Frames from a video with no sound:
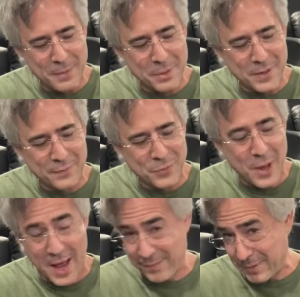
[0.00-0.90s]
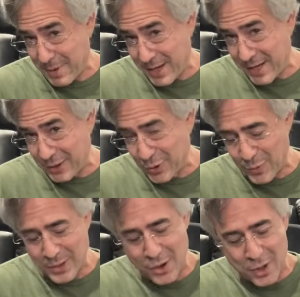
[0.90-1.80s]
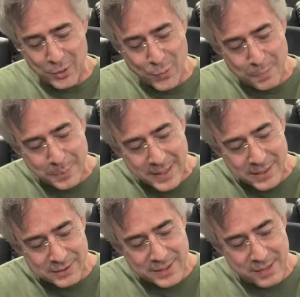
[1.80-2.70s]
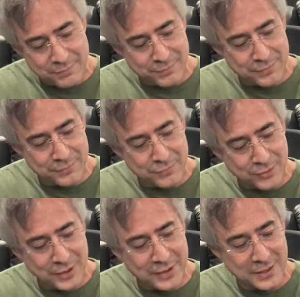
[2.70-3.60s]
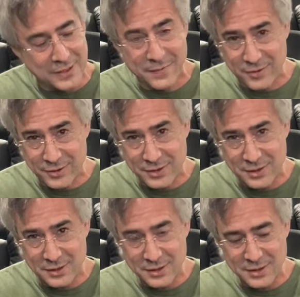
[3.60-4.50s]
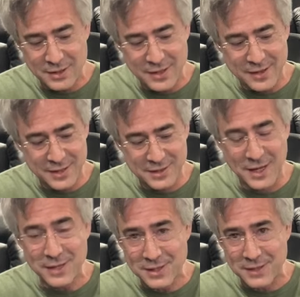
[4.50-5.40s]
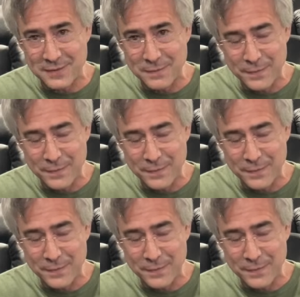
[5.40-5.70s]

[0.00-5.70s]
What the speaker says: But if you have the money and you want an all-in-one piece that really delivers, this does it.